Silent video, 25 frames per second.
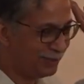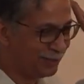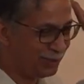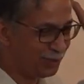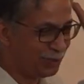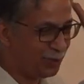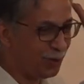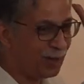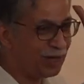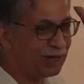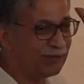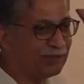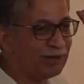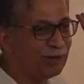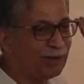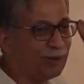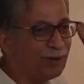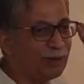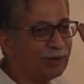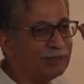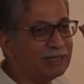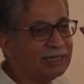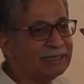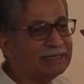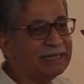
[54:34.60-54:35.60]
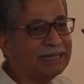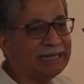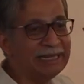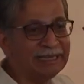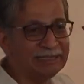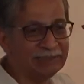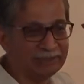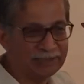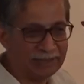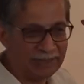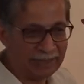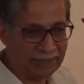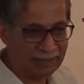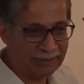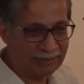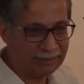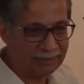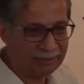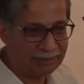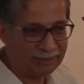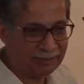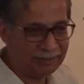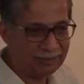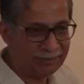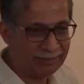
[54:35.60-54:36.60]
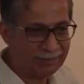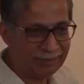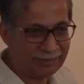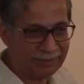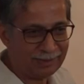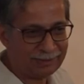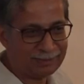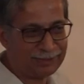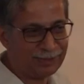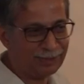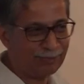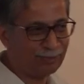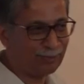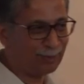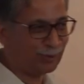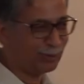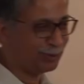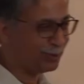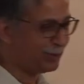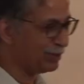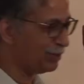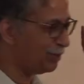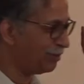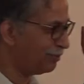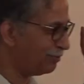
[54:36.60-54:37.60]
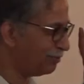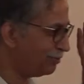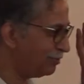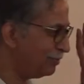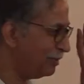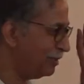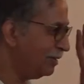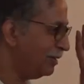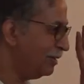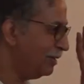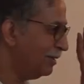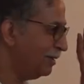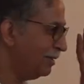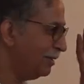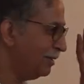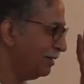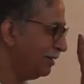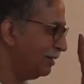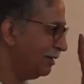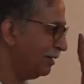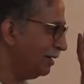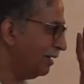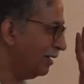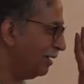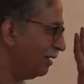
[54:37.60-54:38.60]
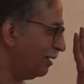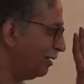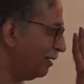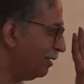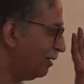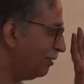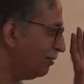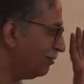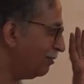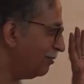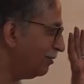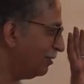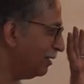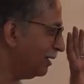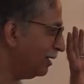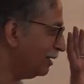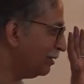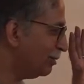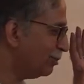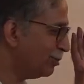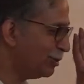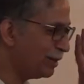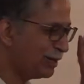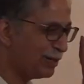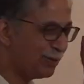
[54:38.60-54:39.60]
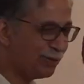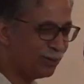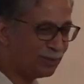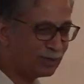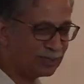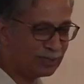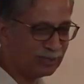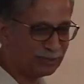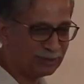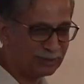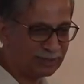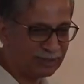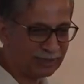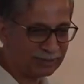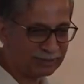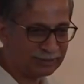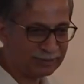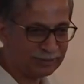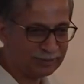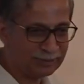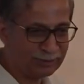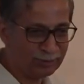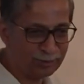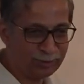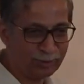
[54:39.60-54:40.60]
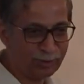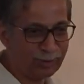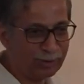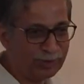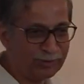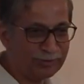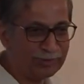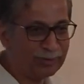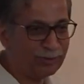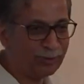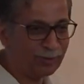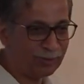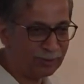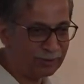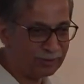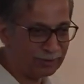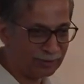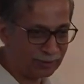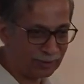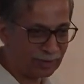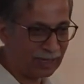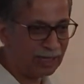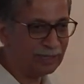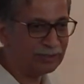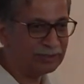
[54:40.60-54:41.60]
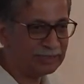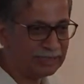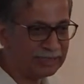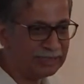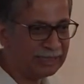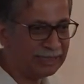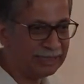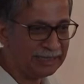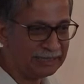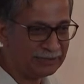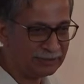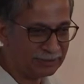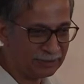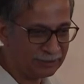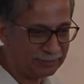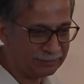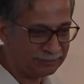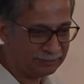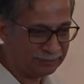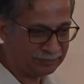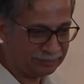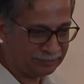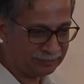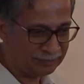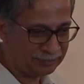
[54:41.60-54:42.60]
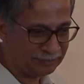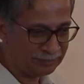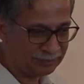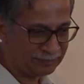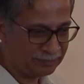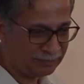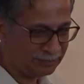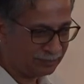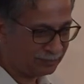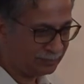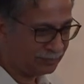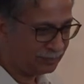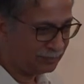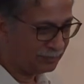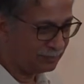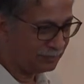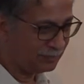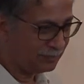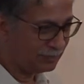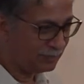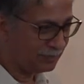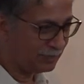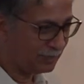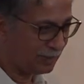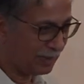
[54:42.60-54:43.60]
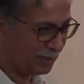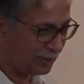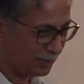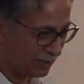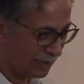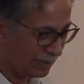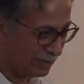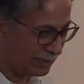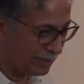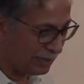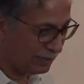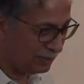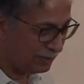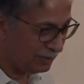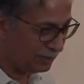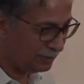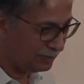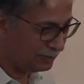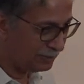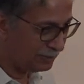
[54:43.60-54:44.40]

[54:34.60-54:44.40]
you won't even know there's a hinge there that's the beauty of of uh, doing good construction you don't even know you can't see the hinge are you getting it